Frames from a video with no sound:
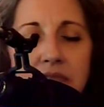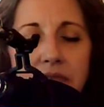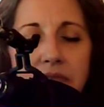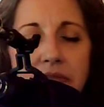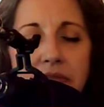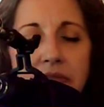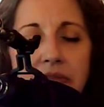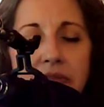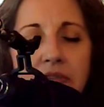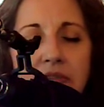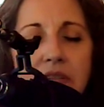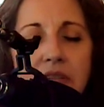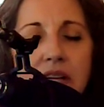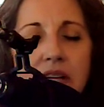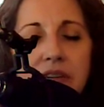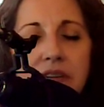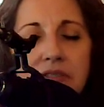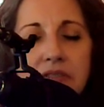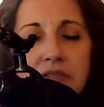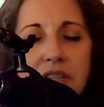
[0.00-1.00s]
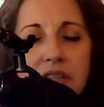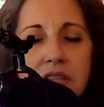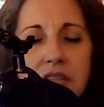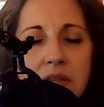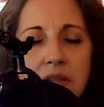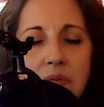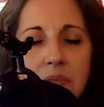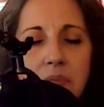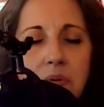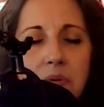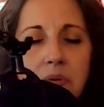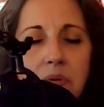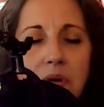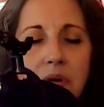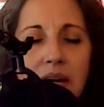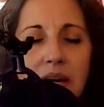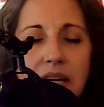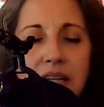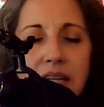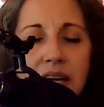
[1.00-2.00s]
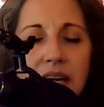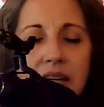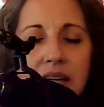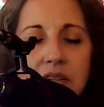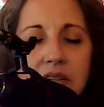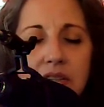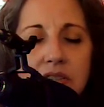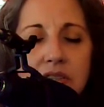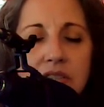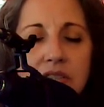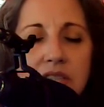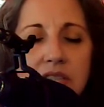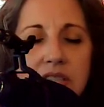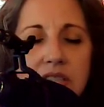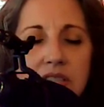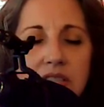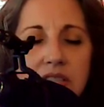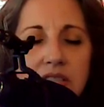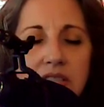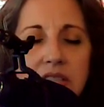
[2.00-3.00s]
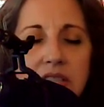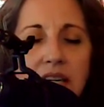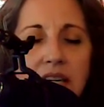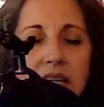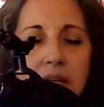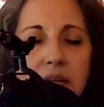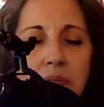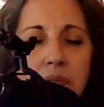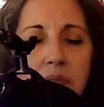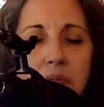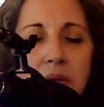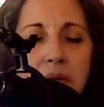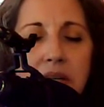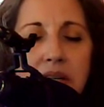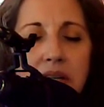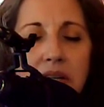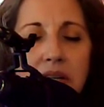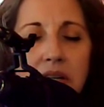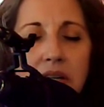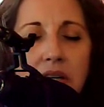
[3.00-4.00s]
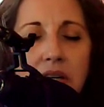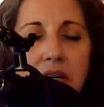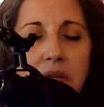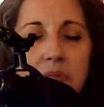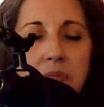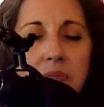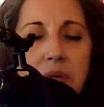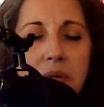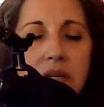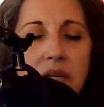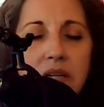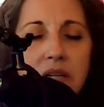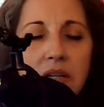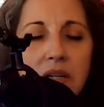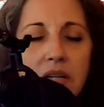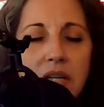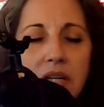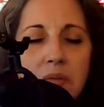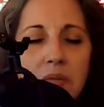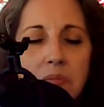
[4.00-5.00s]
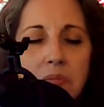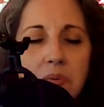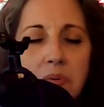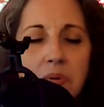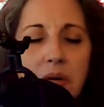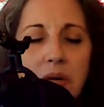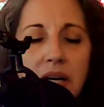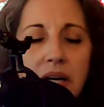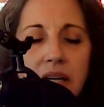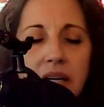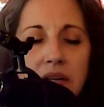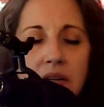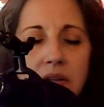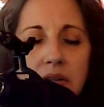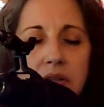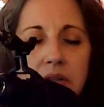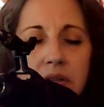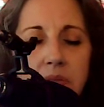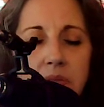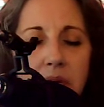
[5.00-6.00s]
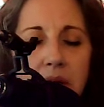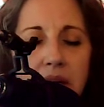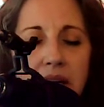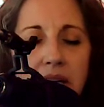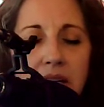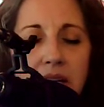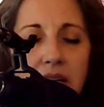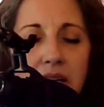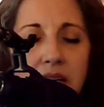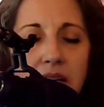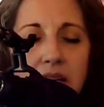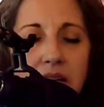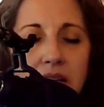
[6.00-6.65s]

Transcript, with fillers: fluffy, bright energy just getting bigger and bigger and brighter and brighter.